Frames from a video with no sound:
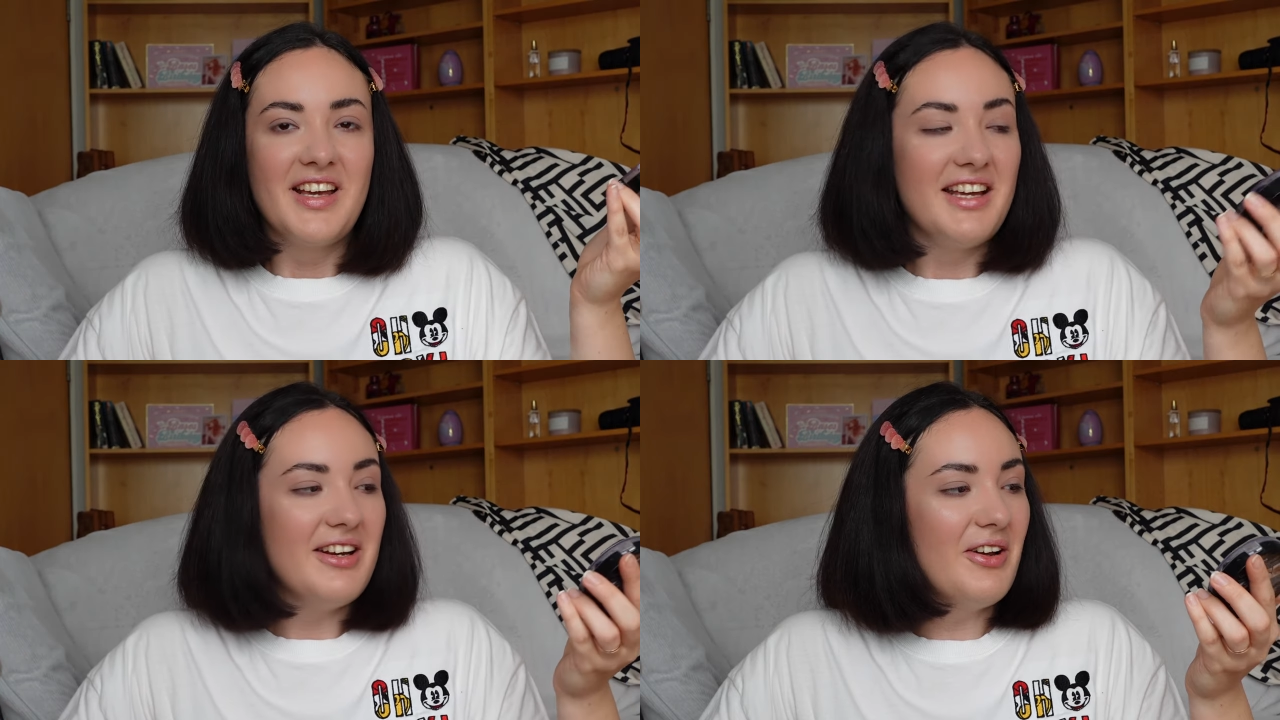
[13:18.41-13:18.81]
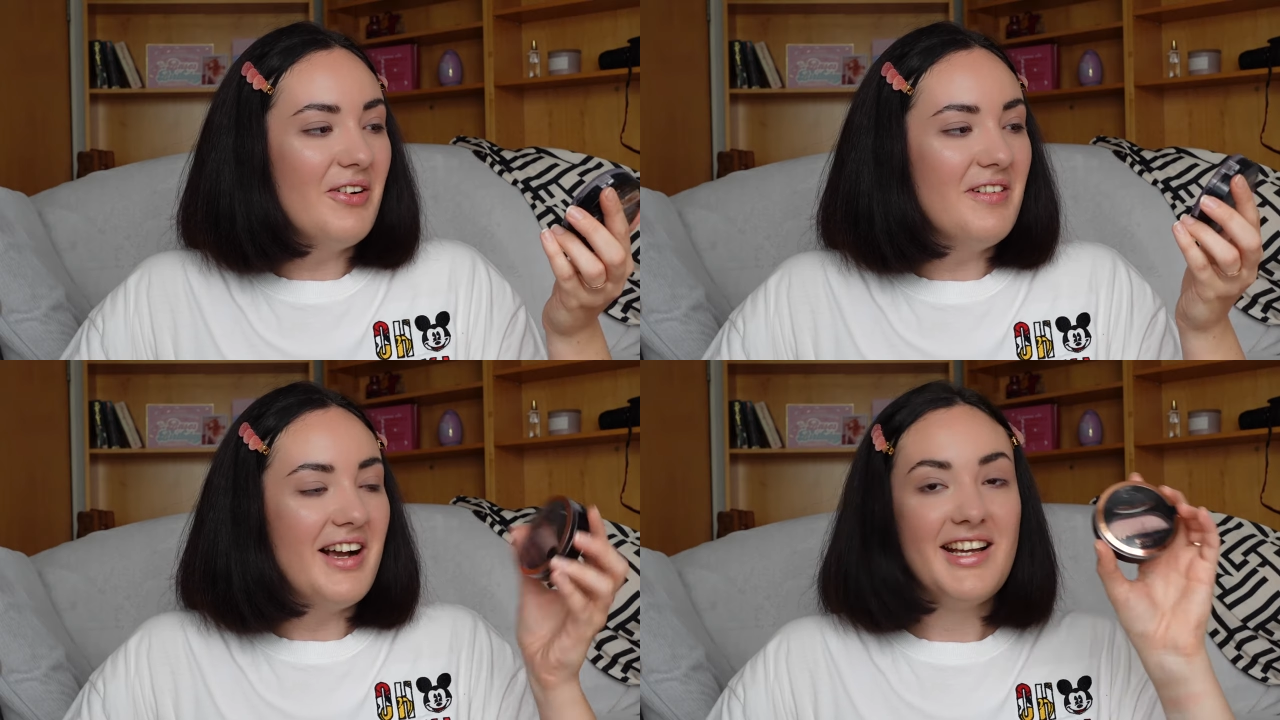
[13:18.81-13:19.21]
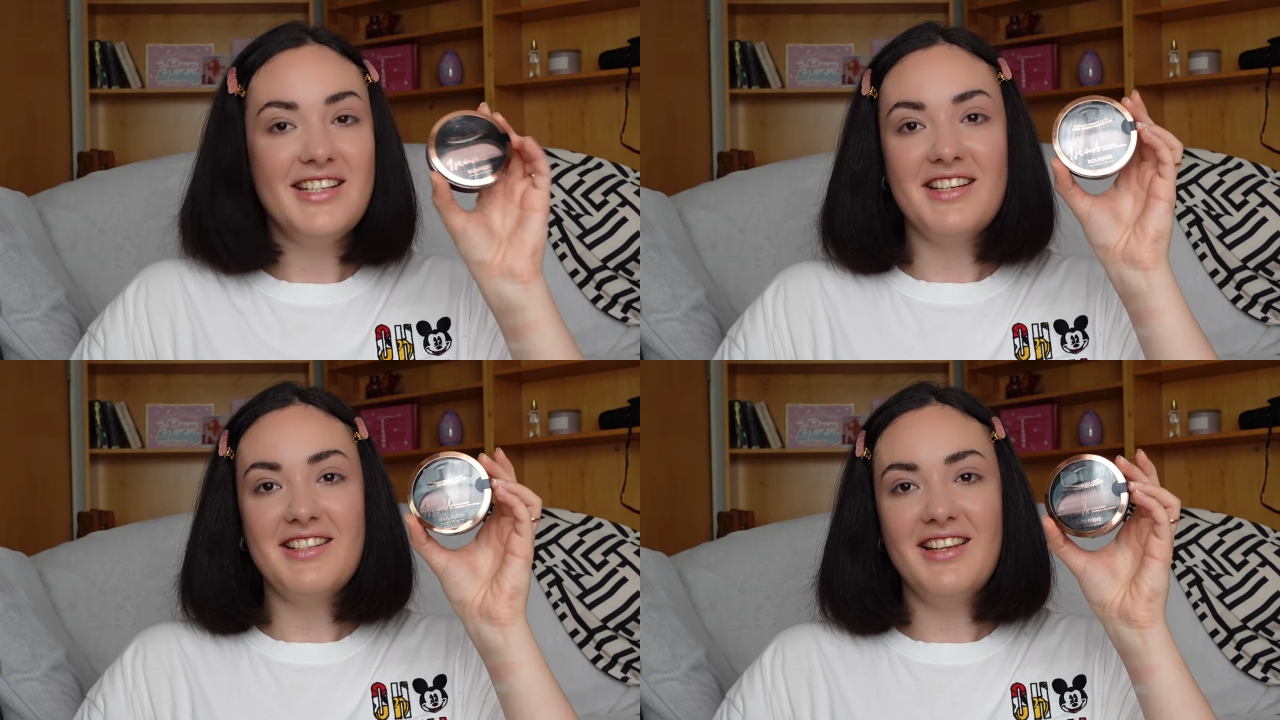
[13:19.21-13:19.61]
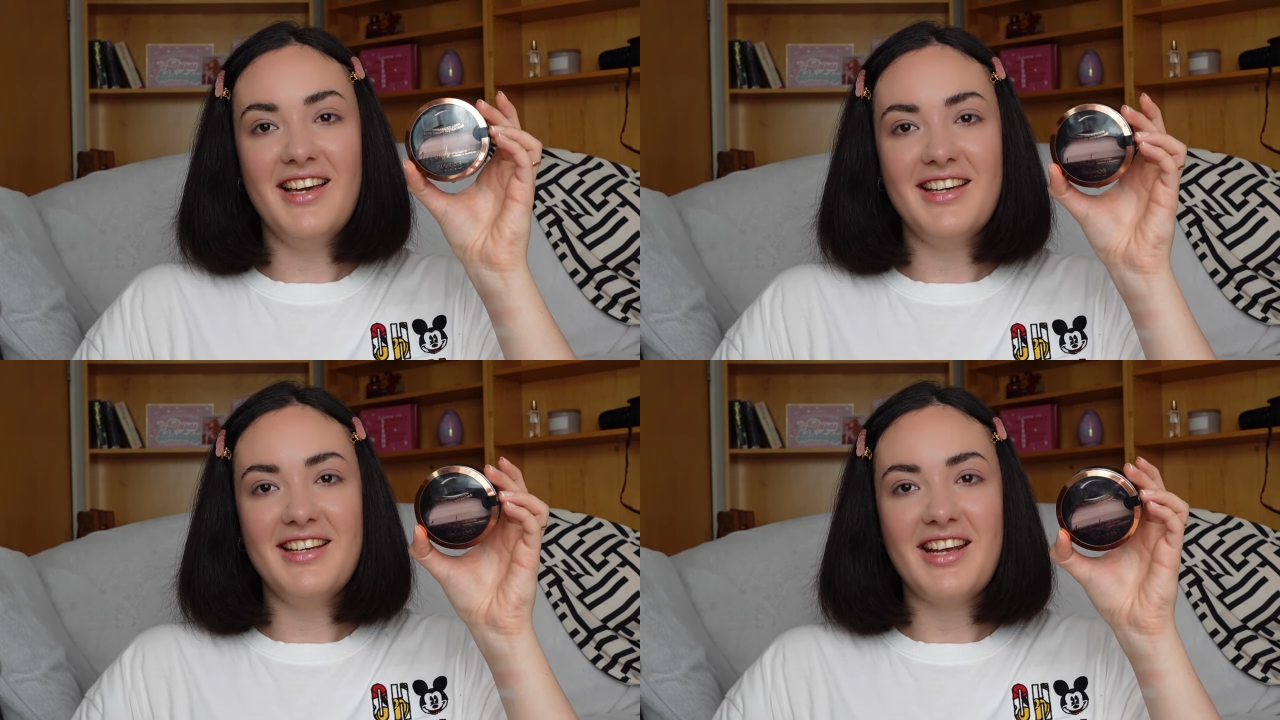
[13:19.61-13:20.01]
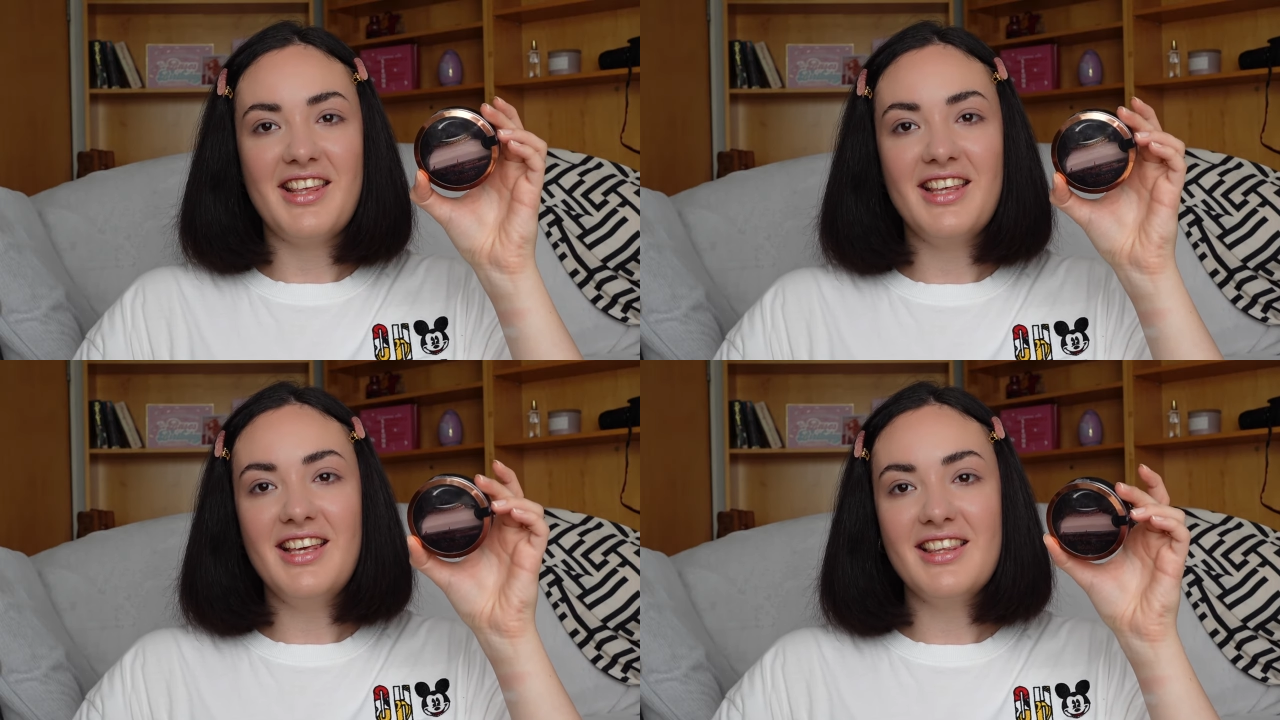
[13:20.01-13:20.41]
I don't know I just like it I
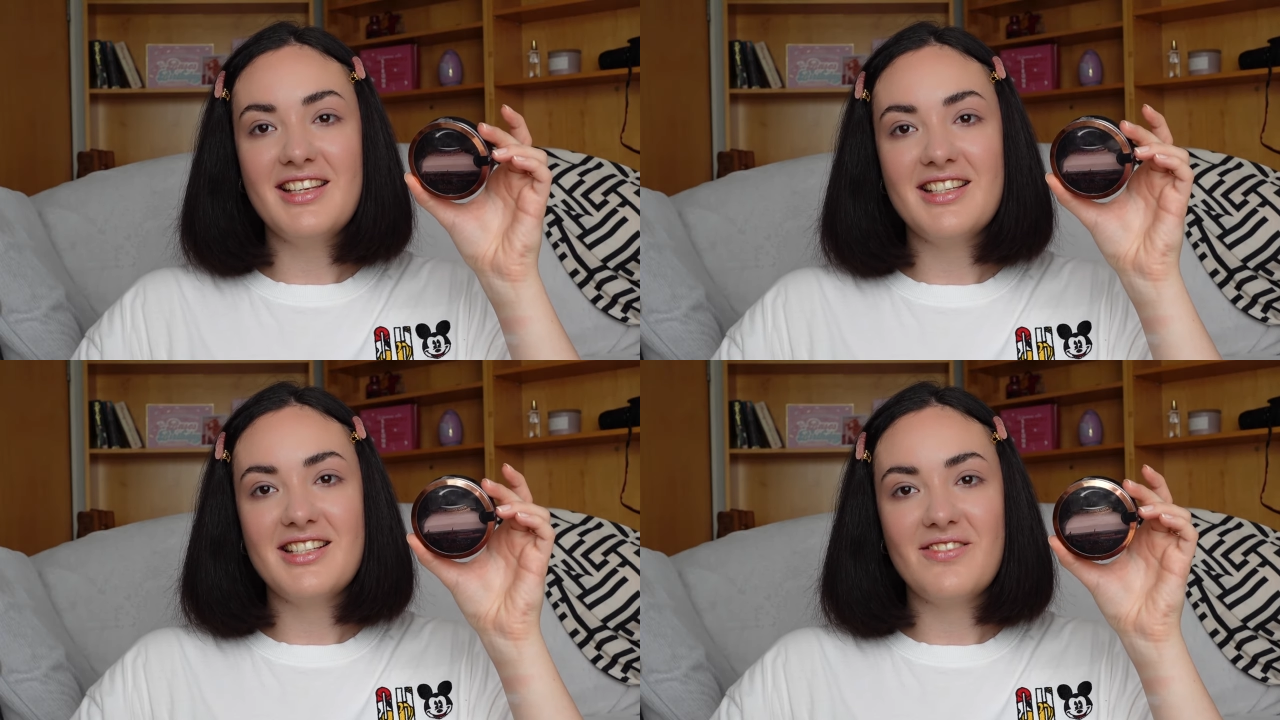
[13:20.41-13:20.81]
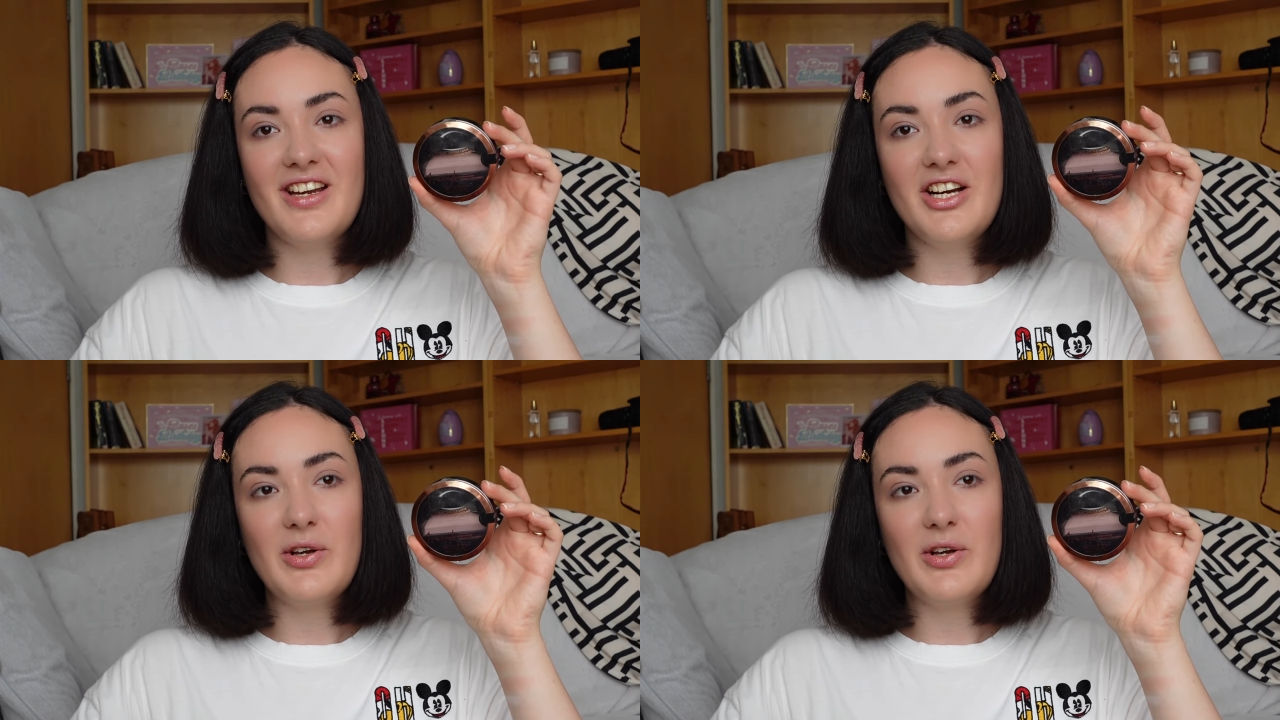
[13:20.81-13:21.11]
think this is a very